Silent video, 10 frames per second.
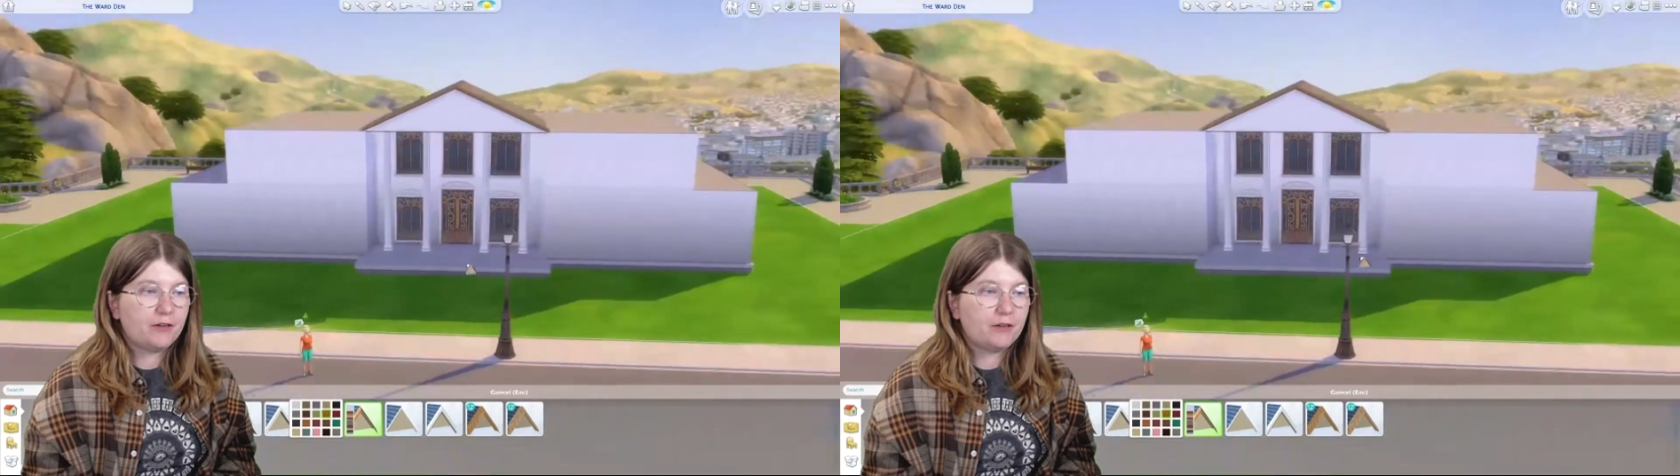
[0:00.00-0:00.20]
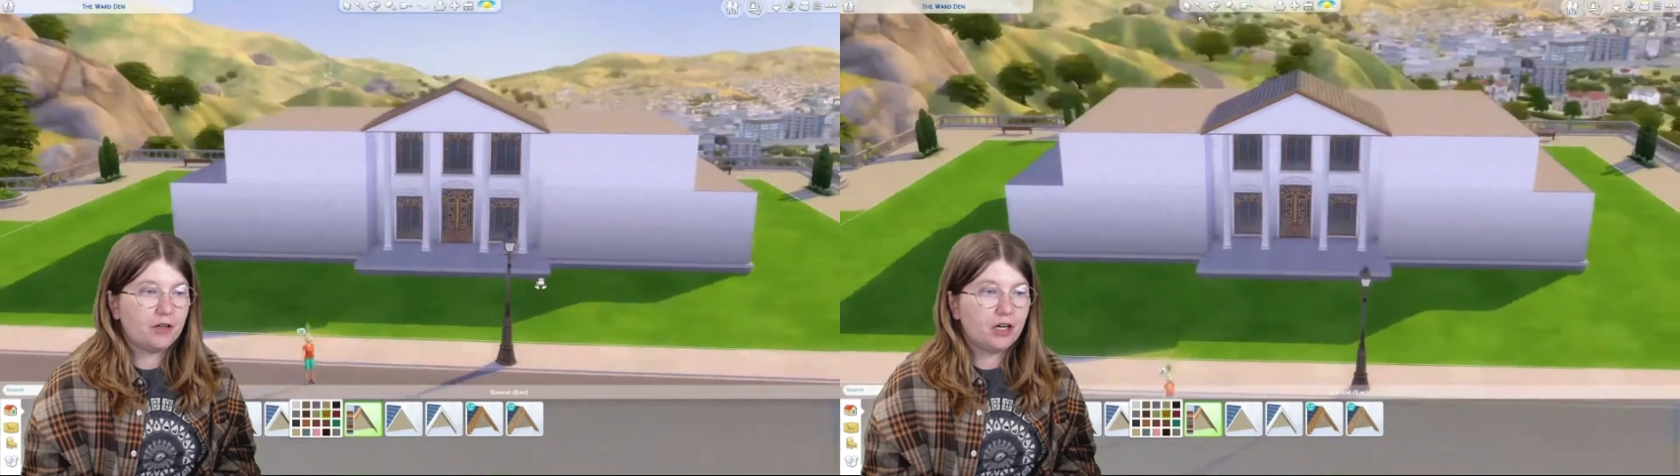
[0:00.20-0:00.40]

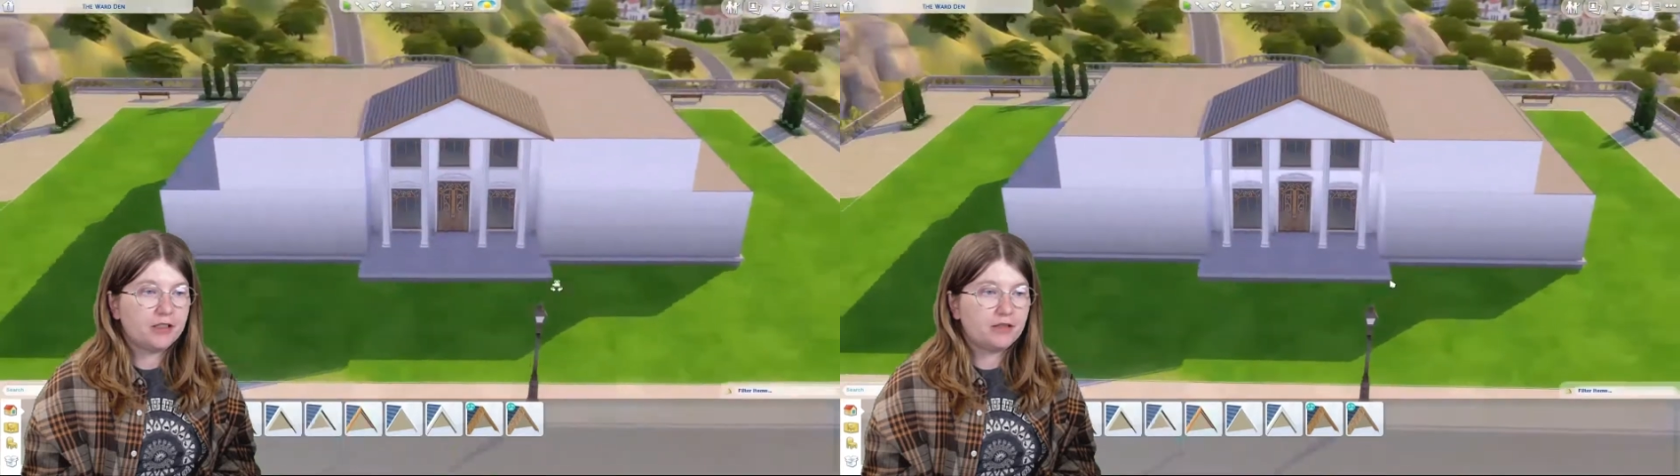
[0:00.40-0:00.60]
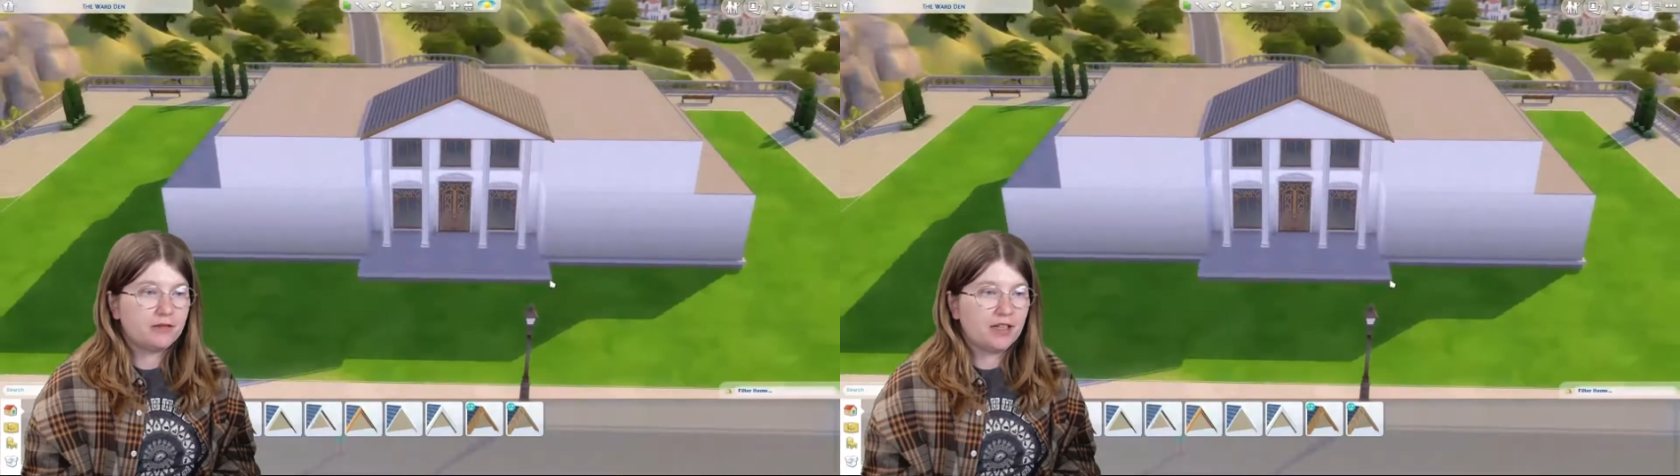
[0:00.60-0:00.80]

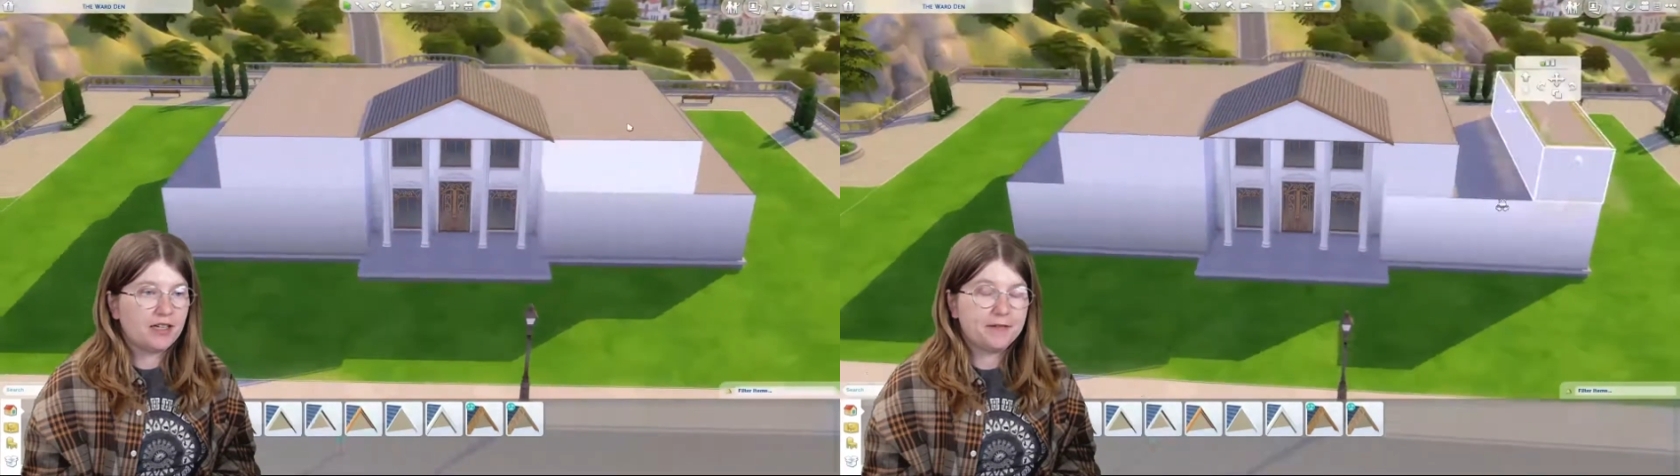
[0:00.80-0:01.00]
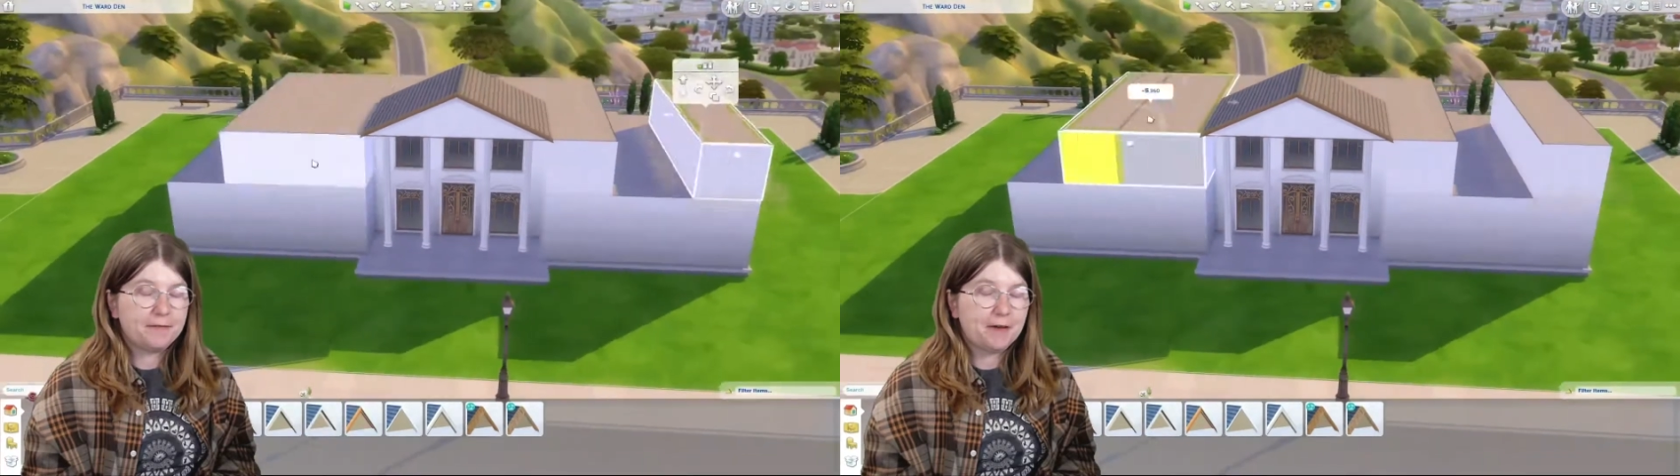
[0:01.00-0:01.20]
thought
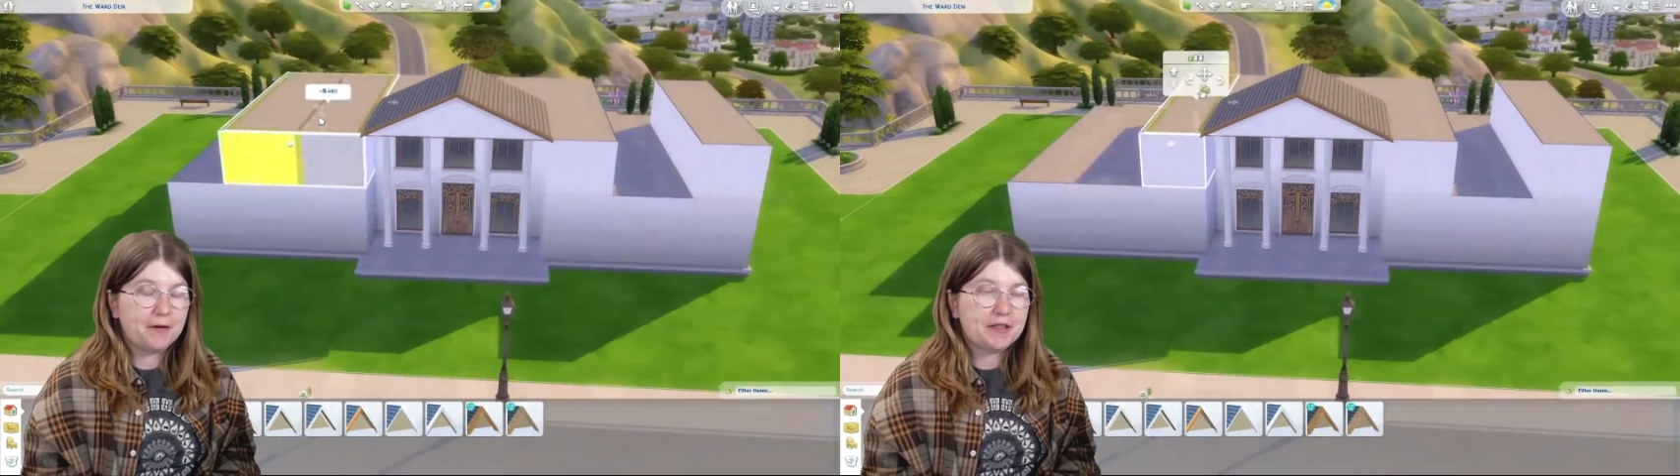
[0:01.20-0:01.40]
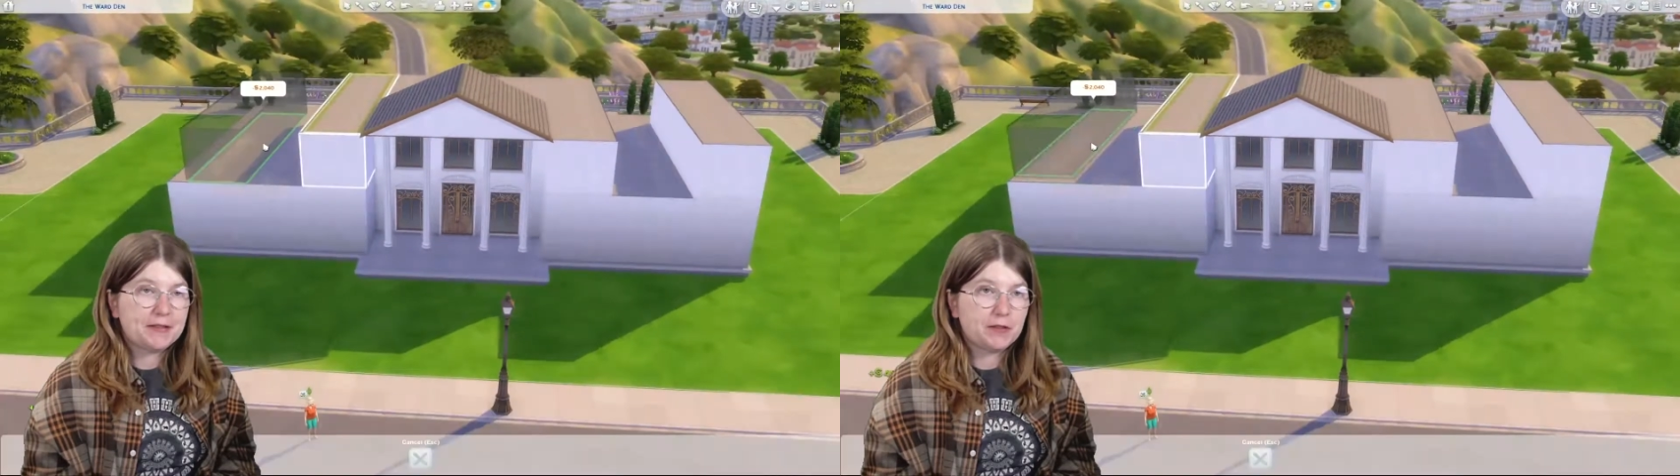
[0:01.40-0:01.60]
that
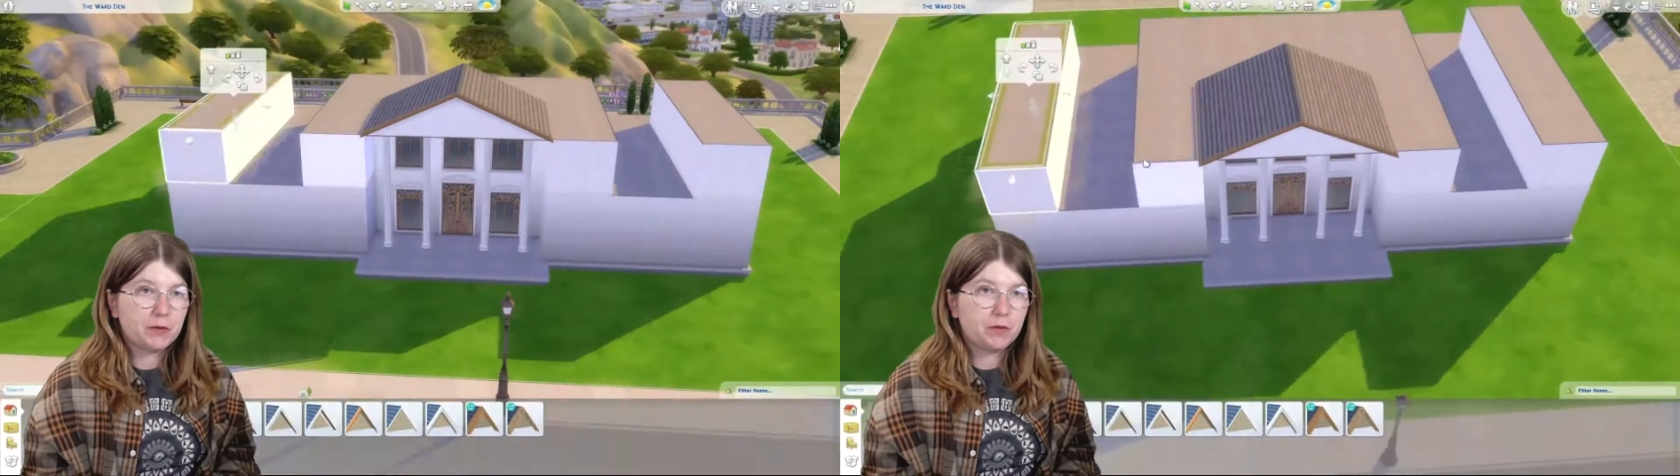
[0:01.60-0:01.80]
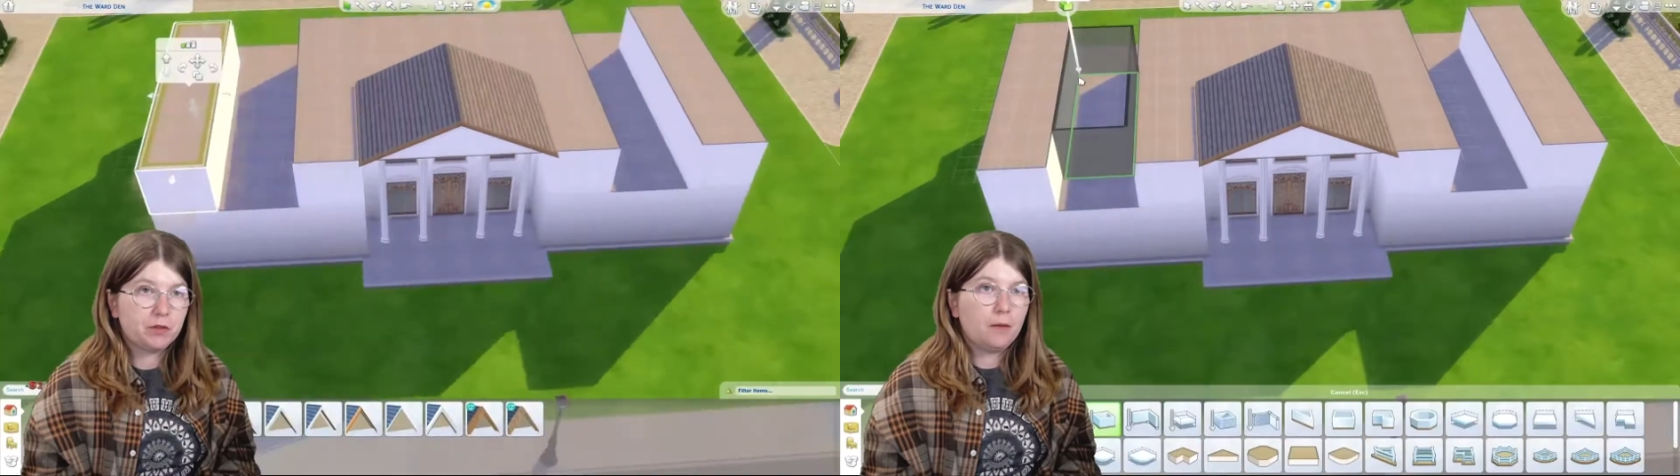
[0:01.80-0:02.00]
very
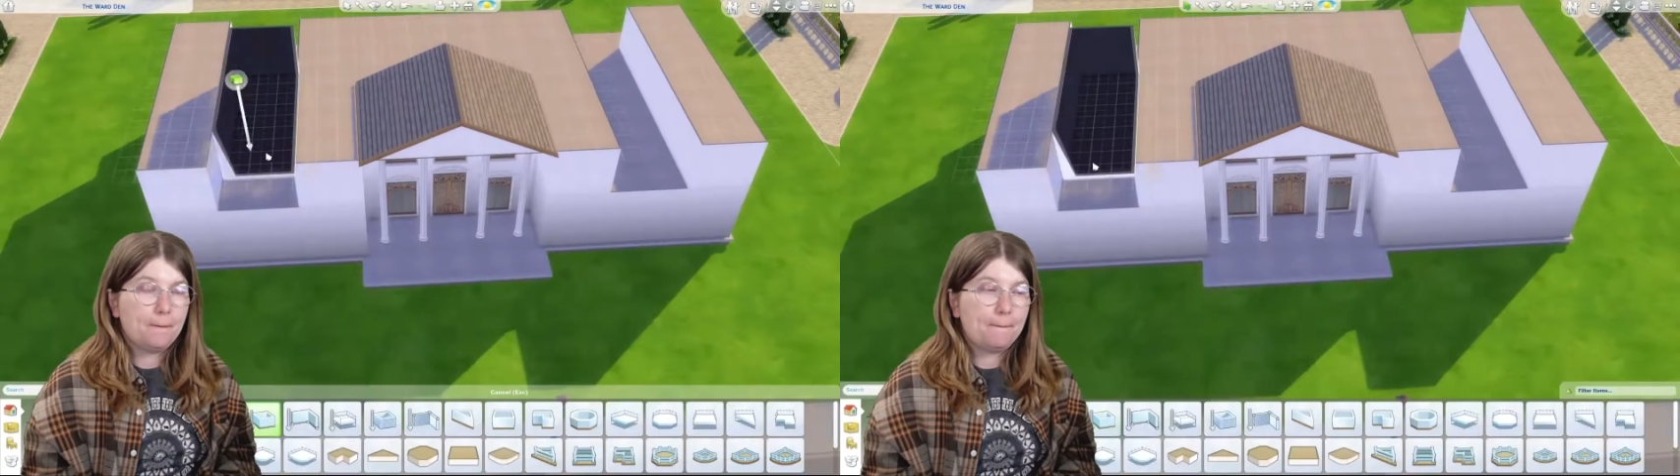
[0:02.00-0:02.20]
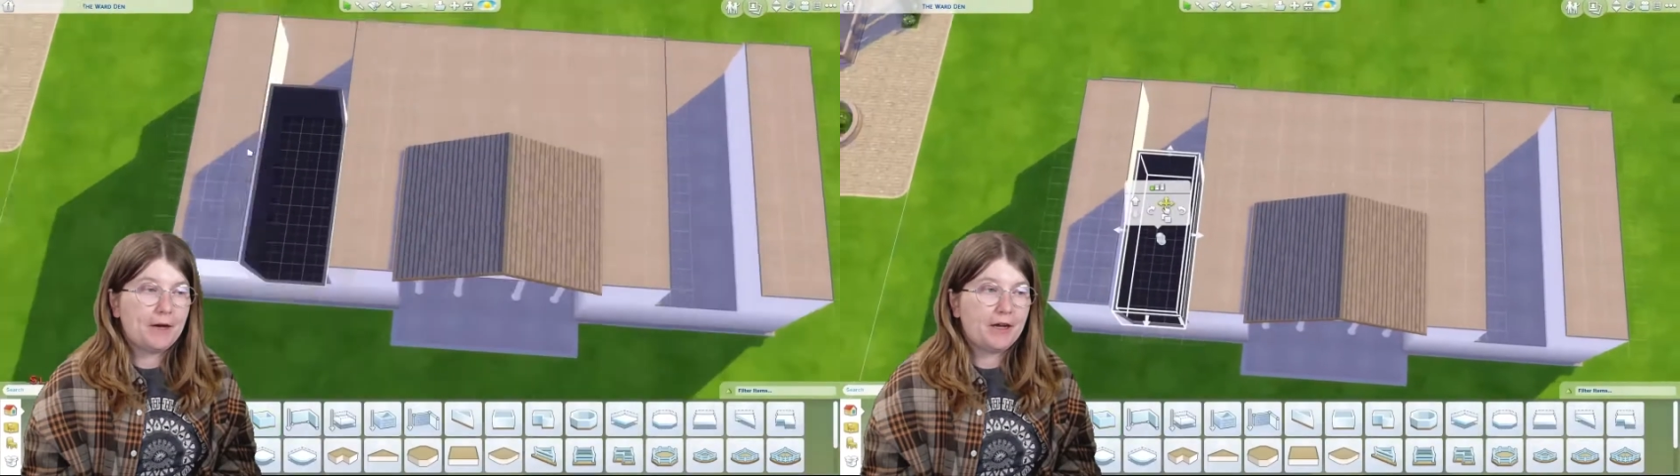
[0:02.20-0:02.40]
soon
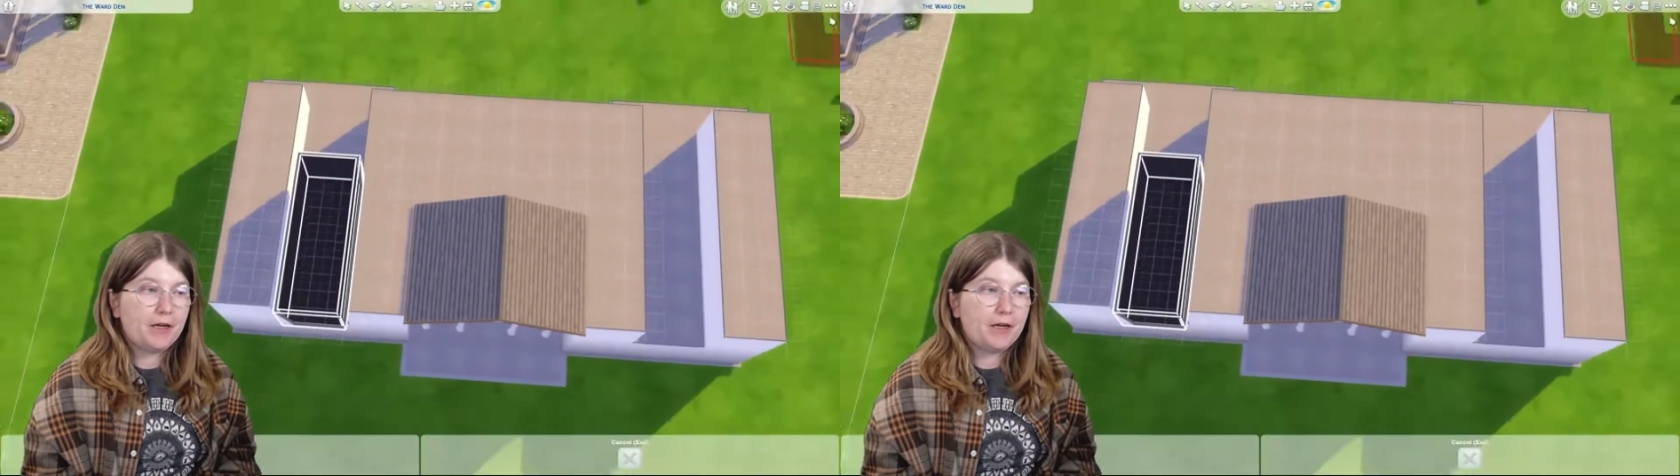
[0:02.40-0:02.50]
my